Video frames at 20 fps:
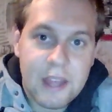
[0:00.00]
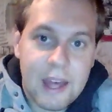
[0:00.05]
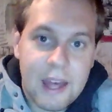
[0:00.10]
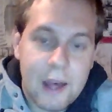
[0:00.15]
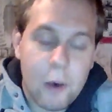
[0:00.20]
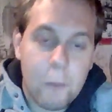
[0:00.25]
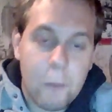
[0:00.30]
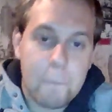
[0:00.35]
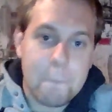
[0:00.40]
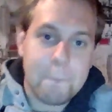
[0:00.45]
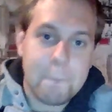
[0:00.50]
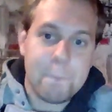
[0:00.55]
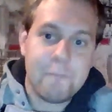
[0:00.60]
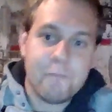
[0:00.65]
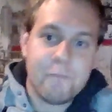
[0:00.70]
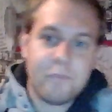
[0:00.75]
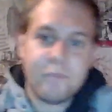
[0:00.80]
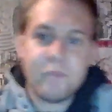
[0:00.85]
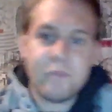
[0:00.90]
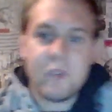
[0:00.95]
Now,
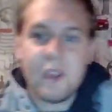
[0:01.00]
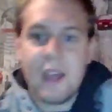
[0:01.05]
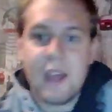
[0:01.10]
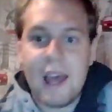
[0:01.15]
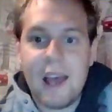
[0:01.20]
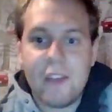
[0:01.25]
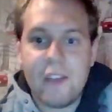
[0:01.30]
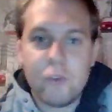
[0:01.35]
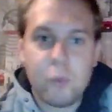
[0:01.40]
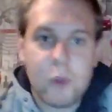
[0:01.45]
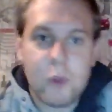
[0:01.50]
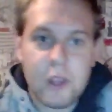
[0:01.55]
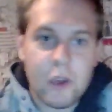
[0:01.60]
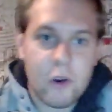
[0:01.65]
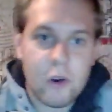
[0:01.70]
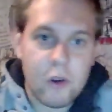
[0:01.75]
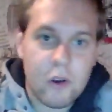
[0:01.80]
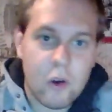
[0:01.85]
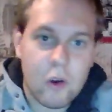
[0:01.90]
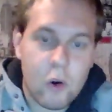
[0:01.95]
as
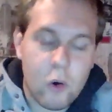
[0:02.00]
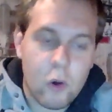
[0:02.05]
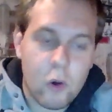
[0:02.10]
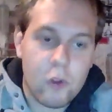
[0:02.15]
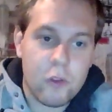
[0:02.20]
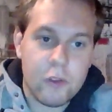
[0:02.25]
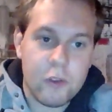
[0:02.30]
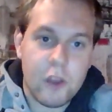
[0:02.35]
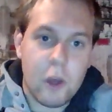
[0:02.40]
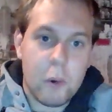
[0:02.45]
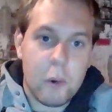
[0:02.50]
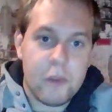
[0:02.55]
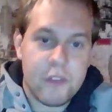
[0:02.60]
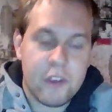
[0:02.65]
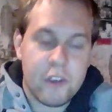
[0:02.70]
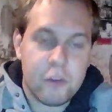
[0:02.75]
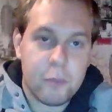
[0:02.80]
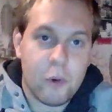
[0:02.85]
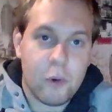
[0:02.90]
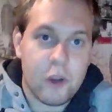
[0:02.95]
we all know
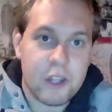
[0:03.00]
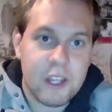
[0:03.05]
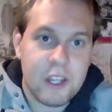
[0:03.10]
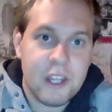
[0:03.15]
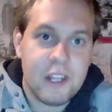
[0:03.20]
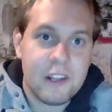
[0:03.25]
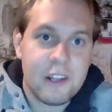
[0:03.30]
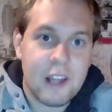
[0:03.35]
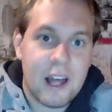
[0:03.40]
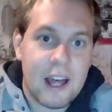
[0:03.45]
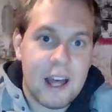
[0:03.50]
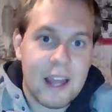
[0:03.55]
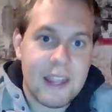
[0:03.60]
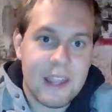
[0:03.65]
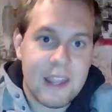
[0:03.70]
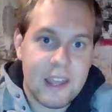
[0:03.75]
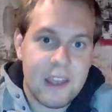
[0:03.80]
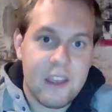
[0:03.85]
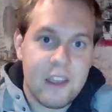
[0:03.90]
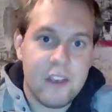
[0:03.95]
at this point,
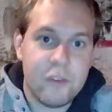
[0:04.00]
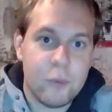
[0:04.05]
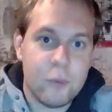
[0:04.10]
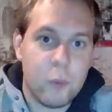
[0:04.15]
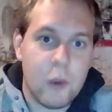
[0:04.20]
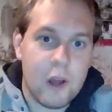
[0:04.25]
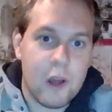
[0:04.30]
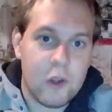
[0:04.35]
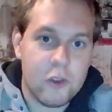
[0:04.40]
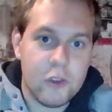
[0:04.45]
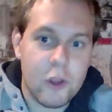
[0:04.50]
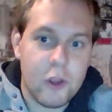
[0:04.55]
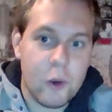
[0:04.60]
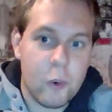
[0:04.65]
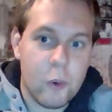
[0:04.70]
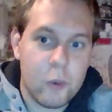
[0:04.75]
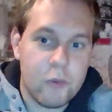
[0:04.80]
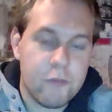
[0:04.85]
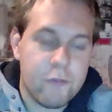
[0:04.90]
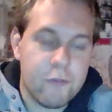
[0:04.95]
Eli is well
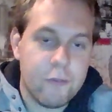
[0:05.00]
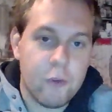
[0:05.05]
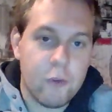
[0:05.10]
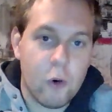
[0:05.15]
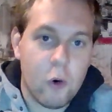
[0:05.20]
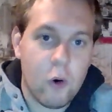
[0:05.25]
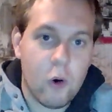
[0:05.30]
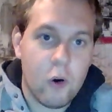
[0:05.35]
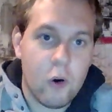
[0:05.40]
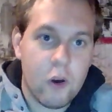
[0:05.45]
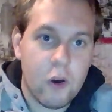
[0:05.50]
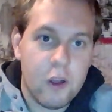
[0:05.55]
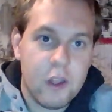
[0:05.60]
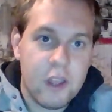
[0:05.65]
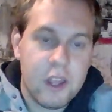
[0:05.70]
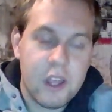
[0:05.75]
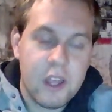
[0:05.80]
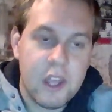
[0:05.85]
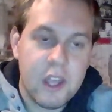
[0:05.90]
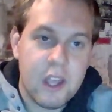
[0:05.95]
known for
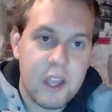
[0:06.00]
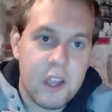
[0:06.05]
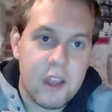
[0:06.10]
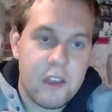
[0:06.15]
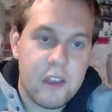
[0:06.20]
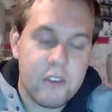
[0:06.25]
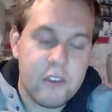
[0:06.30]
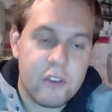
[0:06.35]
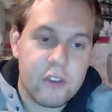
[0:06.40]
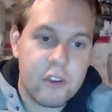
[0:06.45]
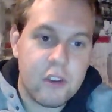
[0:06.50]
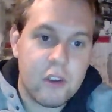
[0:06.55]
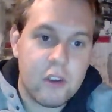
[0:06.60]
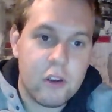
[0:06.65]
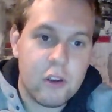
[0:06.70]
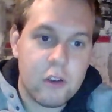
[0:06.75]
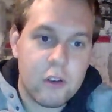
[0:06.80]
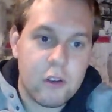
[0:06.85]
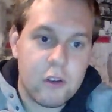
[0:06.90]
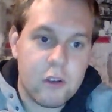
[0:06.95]
his
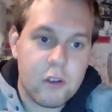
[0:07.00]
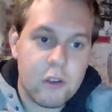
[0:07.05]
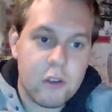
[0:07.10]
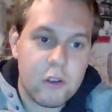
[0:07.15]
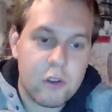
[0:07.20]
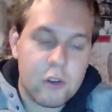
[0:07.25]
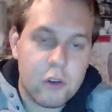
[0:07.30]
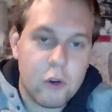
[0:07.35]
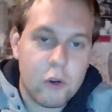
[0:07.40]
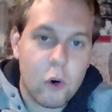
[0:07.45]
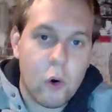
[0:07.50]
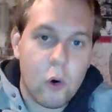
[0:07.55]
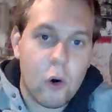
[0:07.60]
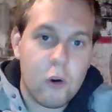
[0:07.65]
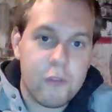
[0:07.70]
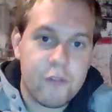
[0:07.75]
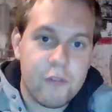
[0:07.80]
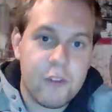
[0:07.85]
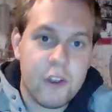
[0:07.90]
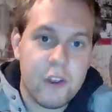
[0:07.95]

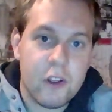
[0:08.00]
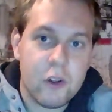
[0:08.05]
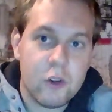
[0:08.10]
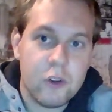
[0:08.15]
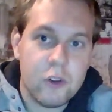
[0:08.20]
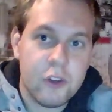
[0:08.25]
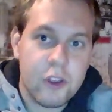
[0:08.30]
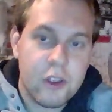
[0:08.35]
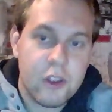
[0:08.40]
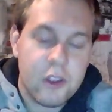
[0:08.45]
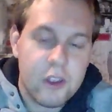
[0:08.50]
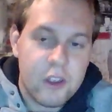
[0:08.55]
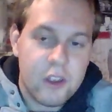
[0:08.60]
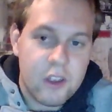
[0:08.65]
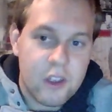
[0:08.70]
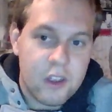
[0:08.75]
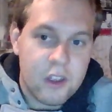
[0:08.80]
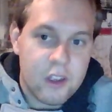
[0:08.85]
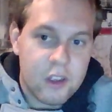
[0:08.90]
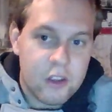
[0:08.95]
gore-filled
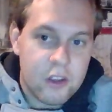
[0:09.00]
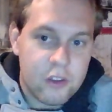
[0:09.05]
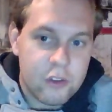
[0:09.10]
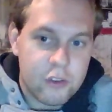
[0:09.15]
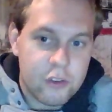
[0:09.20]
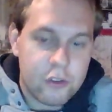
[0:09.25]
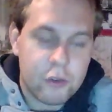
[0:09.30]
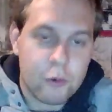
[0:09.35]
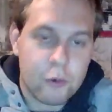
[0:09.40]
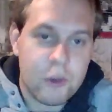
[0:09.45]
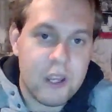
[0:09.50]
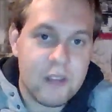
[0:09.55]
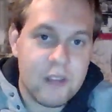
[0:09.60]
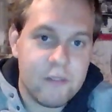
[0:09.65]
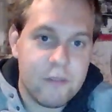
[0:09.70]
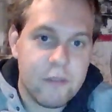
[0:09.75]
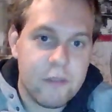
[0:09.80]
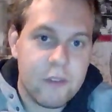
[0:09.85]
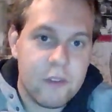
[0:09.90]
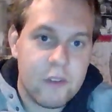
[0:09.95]

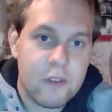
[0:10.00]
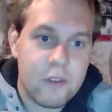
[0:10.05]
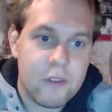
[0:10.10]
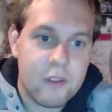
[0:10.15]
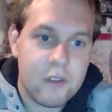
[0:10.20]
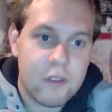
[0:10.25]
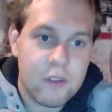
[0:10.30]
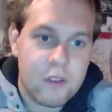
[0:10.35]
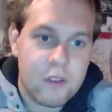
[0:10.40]
screen